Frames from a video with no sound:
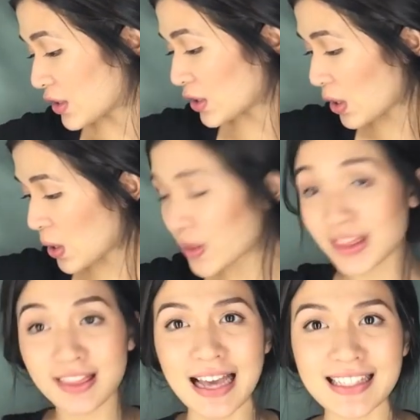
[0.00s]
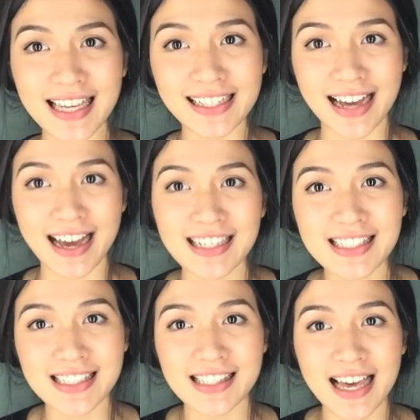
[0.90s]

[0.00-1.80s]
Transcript: So that's it, guys.